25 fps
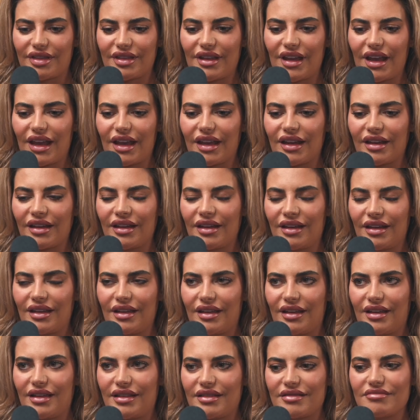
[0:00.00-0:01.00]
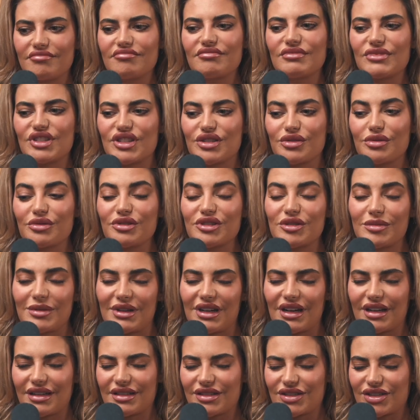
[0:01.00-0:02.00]
thing, talk to me
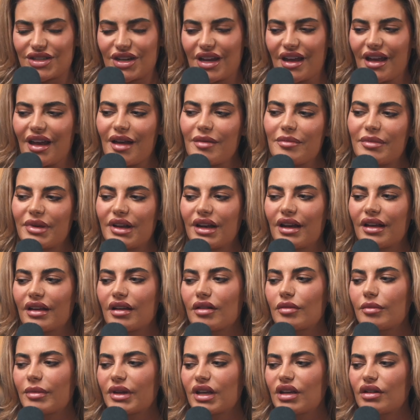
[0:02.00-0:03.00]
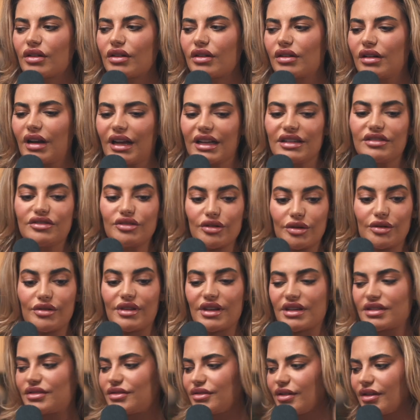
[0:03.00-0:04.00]
like shit and be like, oh my God, like do
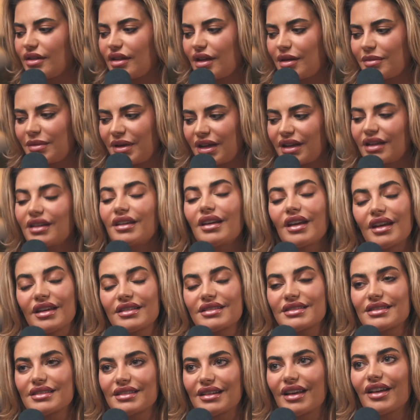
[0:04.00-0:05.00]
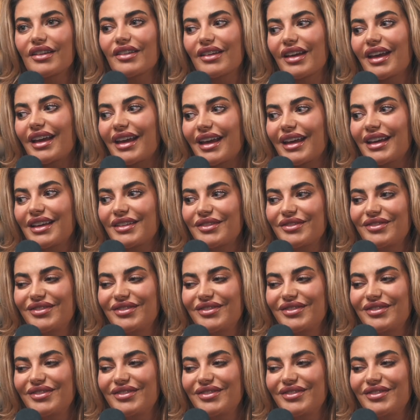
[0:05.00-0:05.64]
this, do that. I'm like, yes, okay.